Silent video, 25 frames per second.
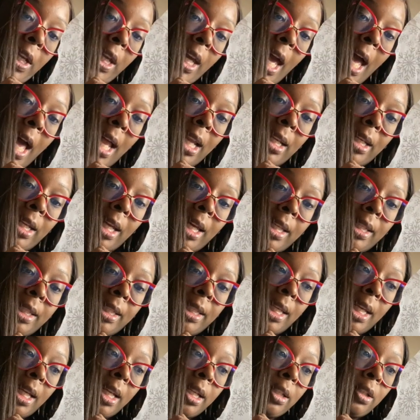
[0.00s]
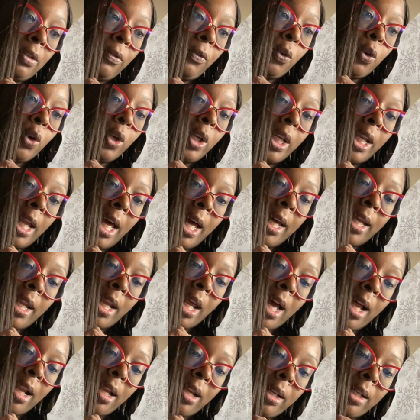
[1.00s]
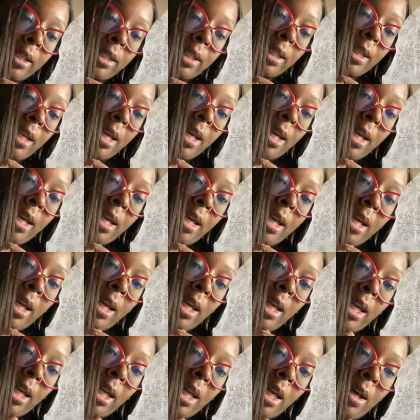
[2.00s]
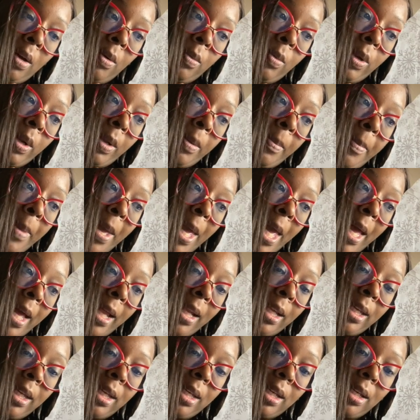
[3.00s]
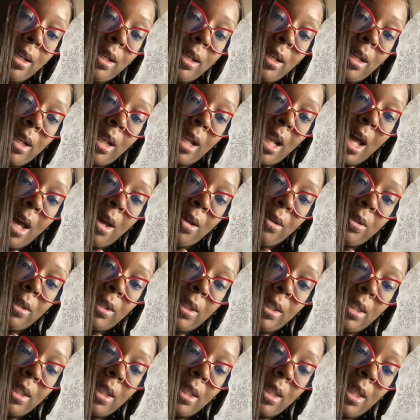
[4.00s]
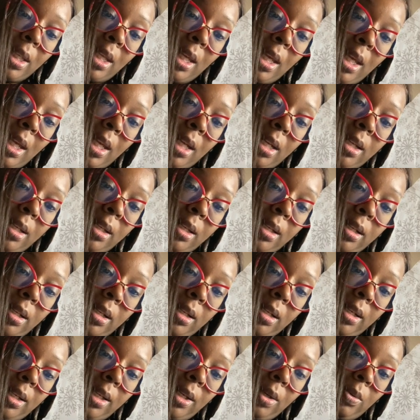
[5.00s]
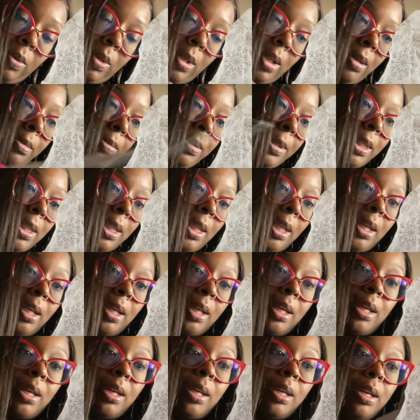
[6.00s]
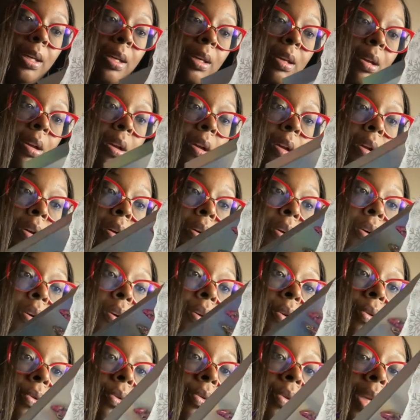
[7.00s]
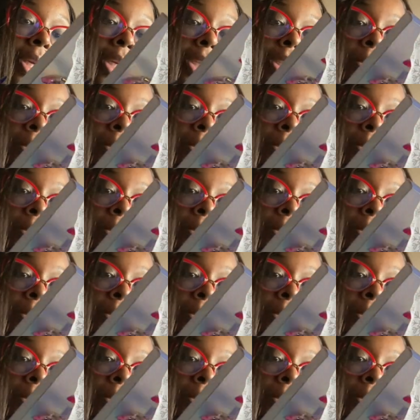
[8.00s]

holiday set is forty-nine dollars. It comes with a palette, a gloss, and a, a lip lipstick. Oh, that's